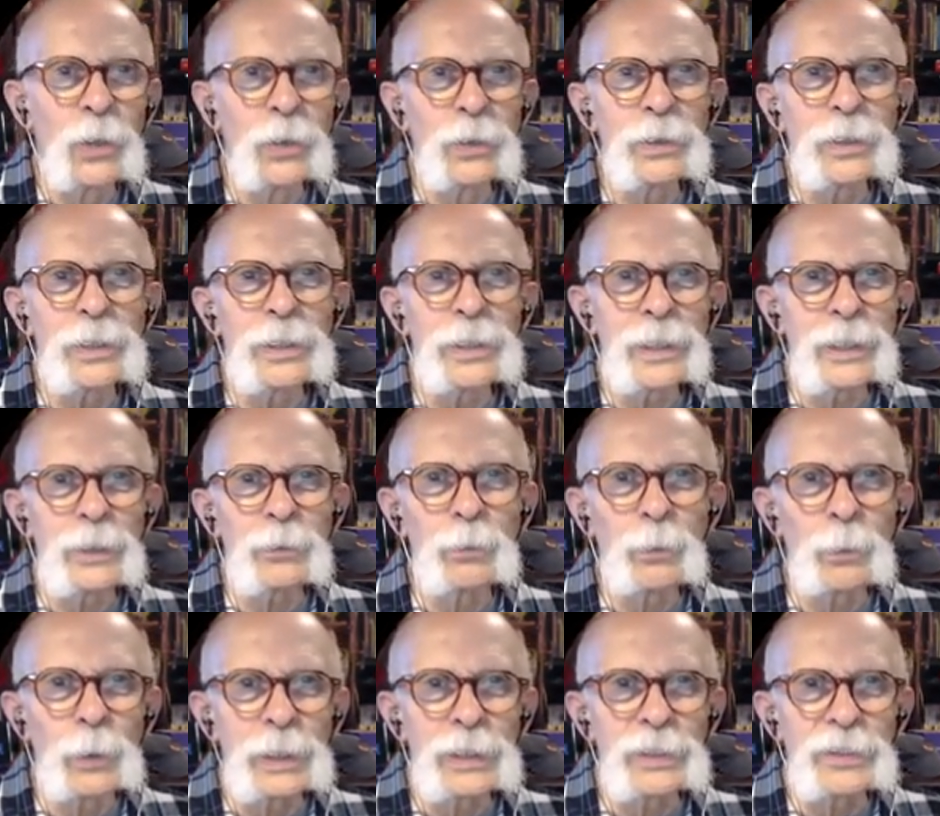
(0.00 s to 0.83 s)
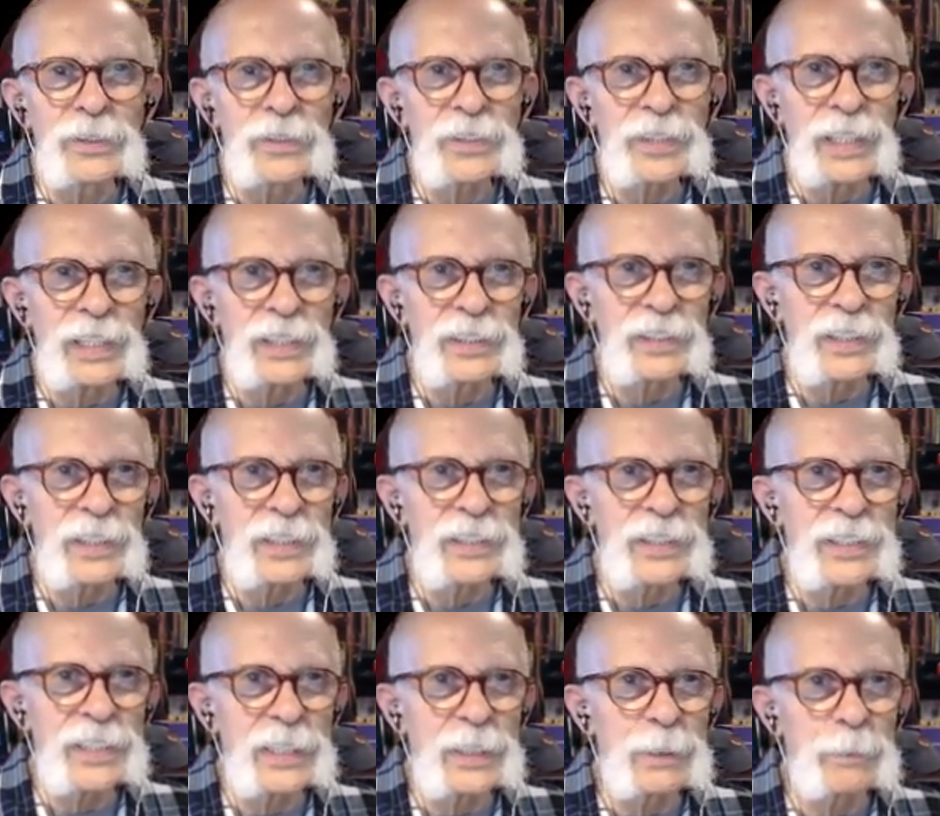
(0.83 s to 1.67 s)
only on Wednesdays at
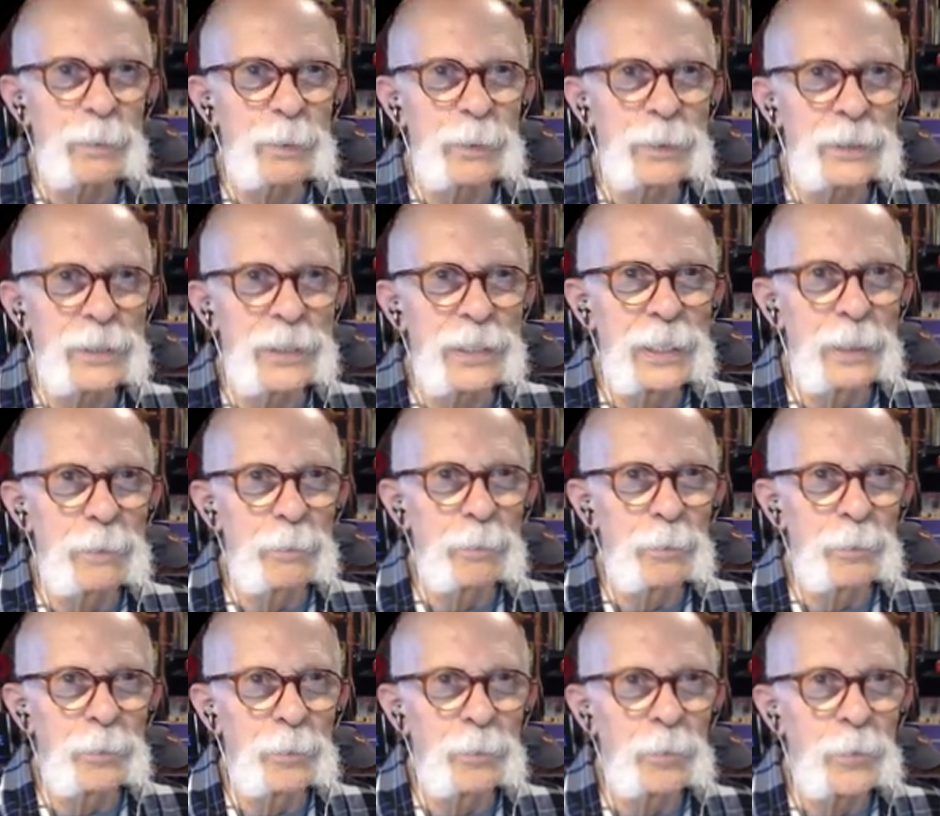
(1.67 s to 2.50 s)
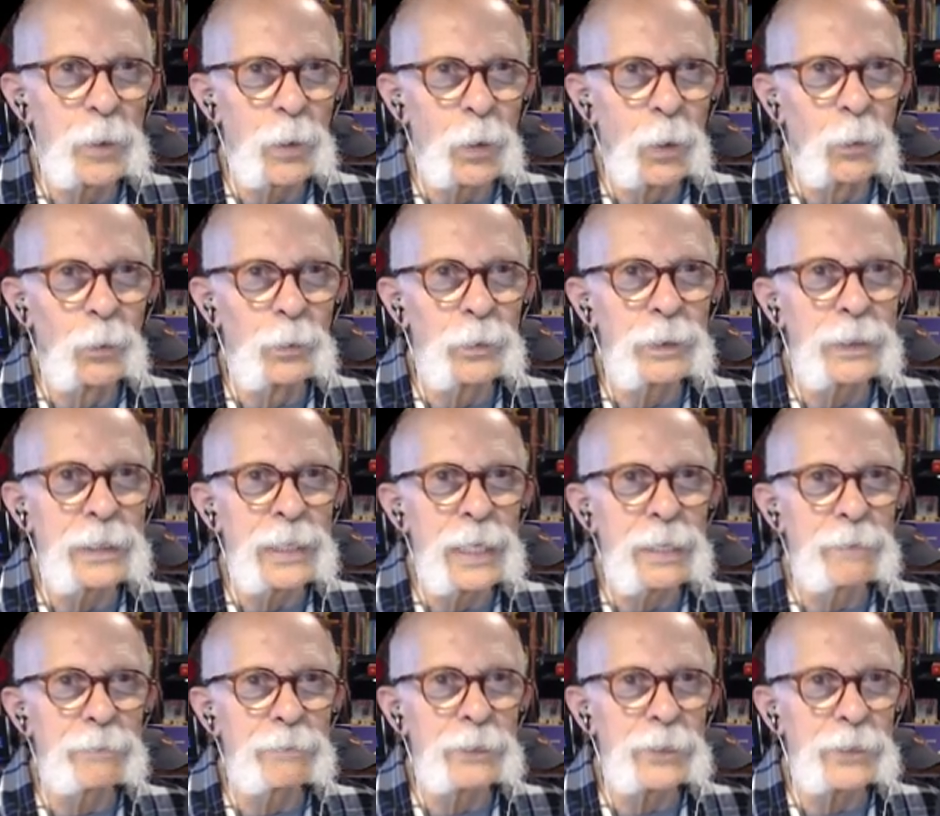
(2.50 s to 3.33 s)
10 p.m., only
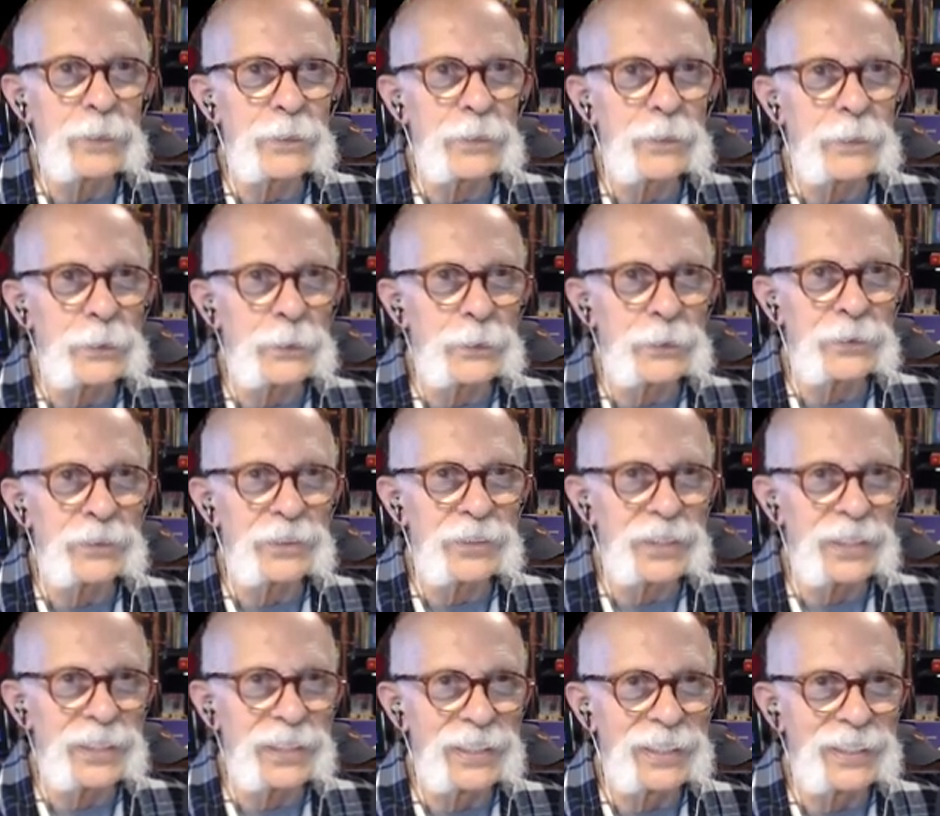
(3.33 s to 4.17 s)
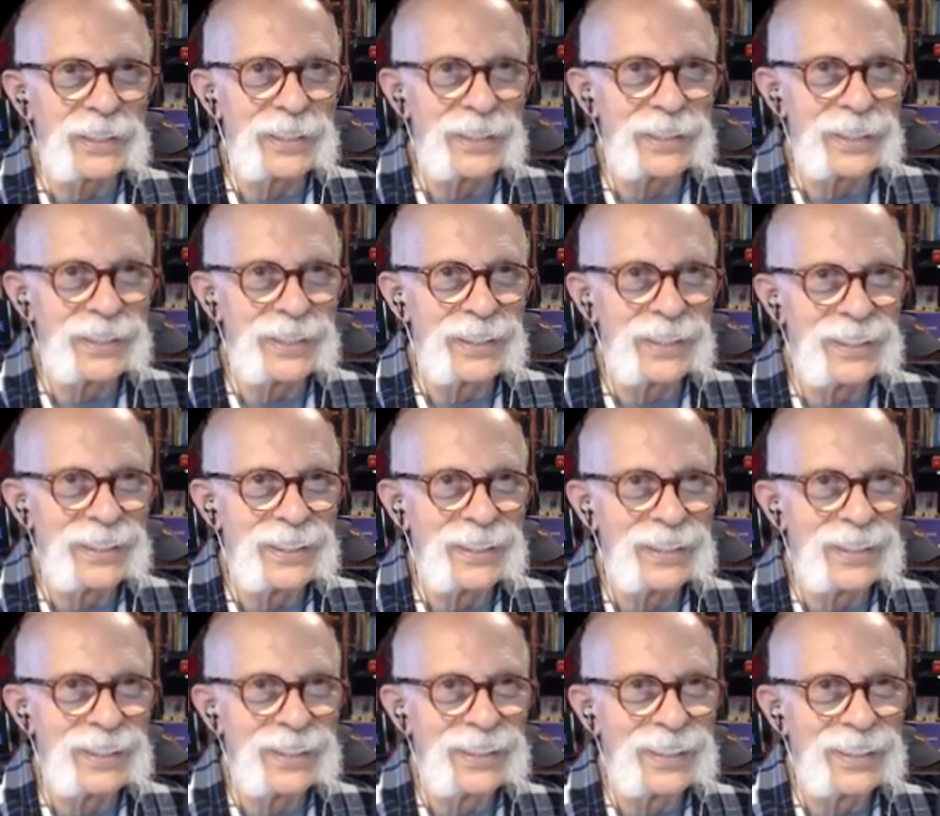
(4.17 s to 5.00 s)
every Thursday,
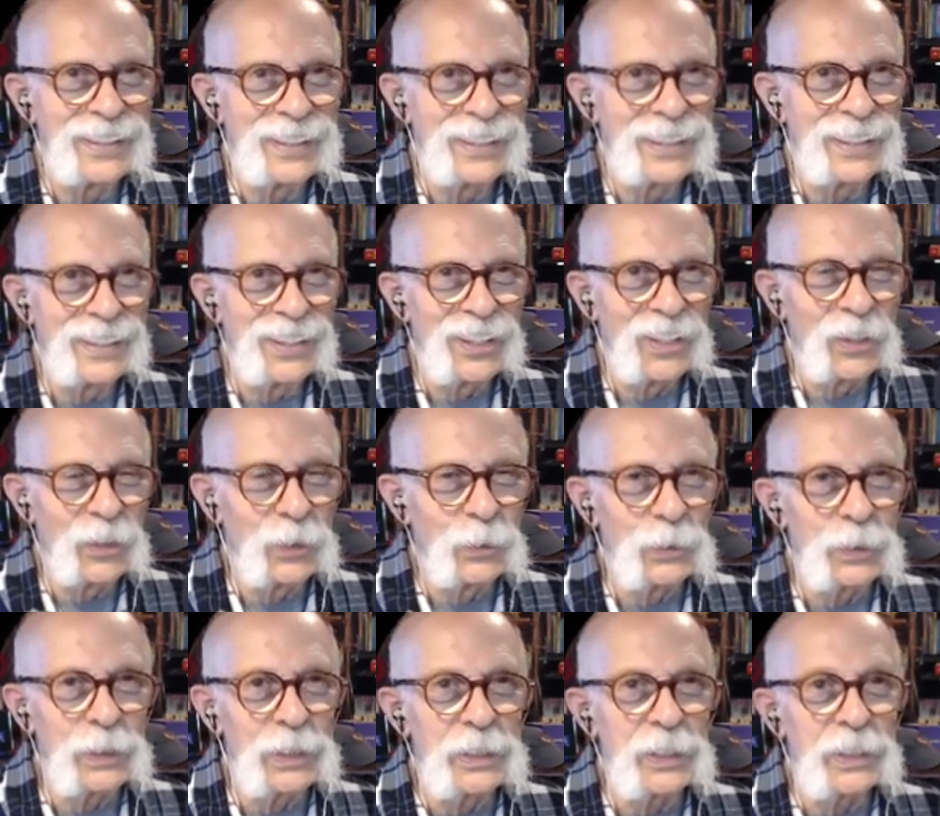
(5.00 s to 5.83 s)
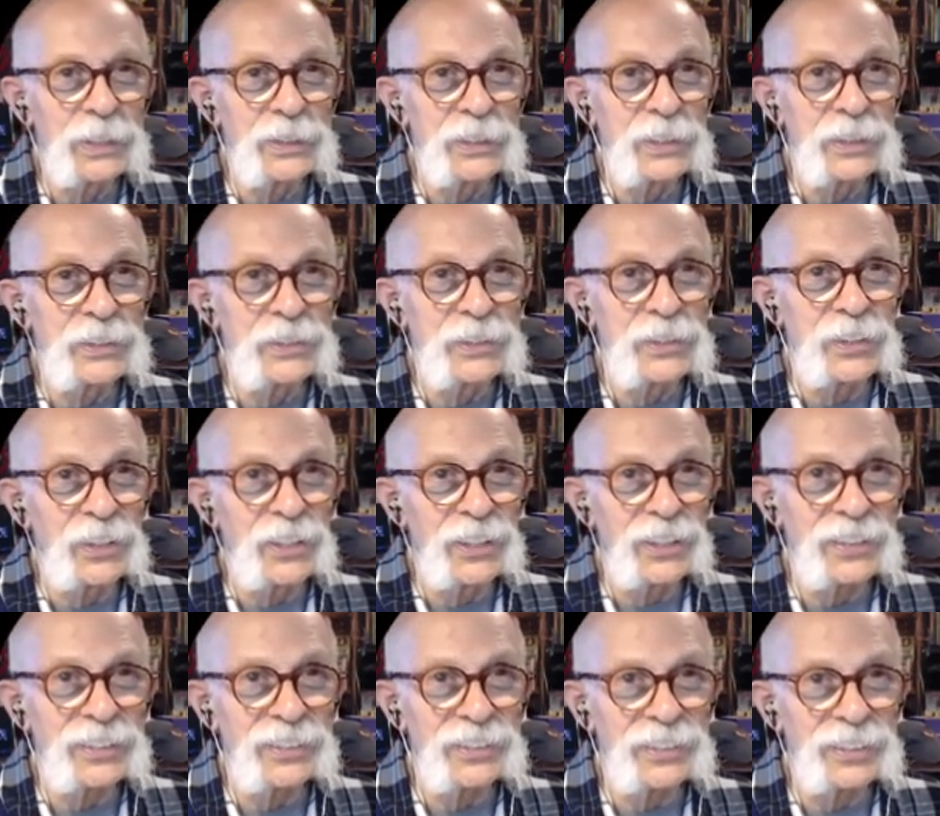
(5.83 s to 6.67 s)
only on the
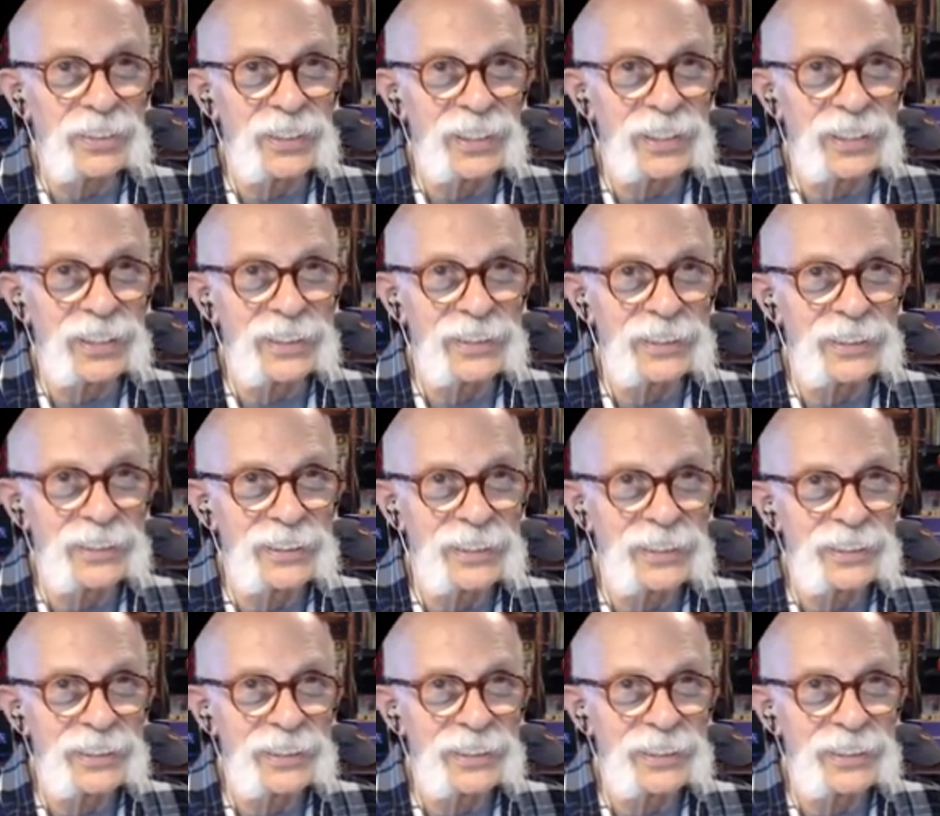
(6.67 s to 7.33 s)
dark side.